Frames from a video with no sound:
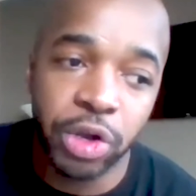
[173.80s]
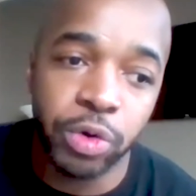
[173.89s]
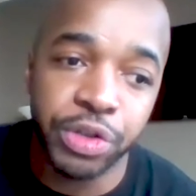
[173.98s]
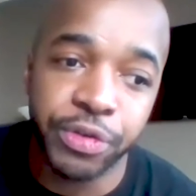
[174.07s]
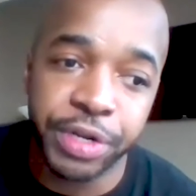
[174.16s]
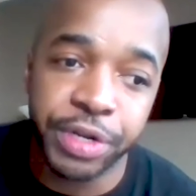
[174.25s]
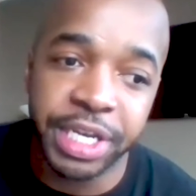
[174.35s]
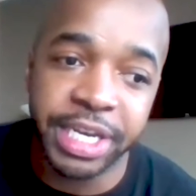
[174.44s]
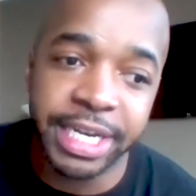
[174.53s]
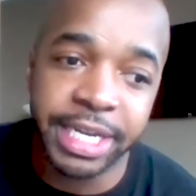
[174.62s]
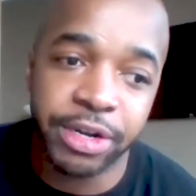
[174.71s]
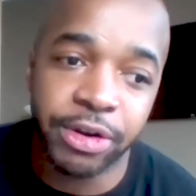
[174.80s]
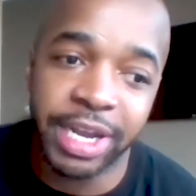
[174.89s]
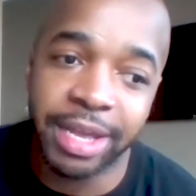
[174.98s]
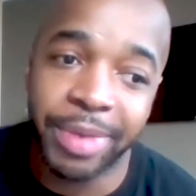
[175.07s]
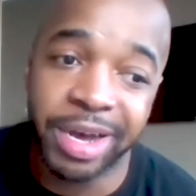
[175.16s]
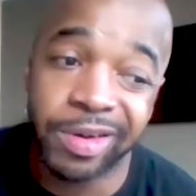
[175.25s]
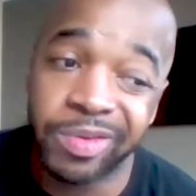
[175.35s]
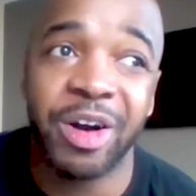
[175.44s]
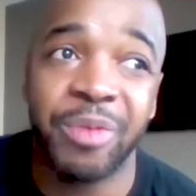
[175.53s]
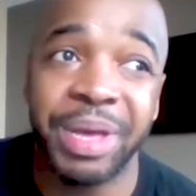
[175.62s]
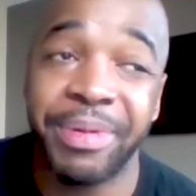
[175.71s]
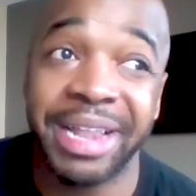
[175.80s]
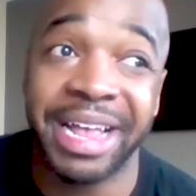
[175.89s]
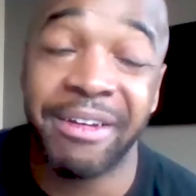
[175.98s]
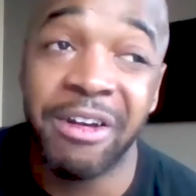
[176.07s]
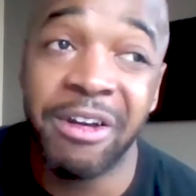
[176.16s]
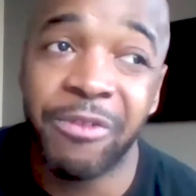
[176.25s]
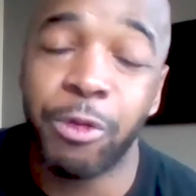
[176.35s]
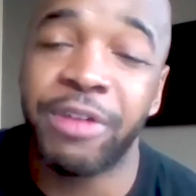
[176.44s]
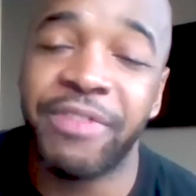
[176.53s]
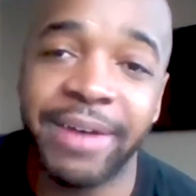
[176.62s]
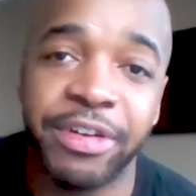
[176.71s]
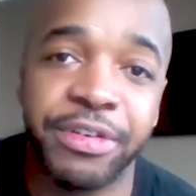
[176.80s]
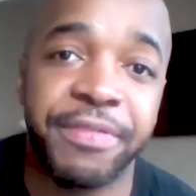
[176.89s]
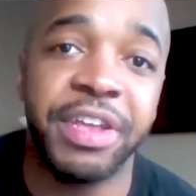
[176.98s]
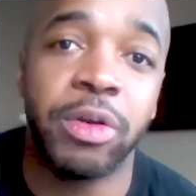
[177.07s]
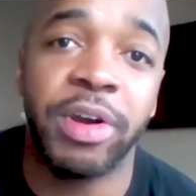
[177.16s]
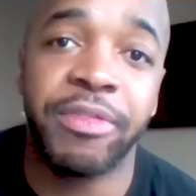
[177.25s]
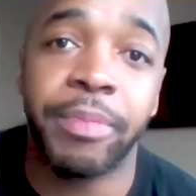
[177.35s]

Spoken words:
going towards the Justice Center. I get about maybe like 400 to 500 feet away from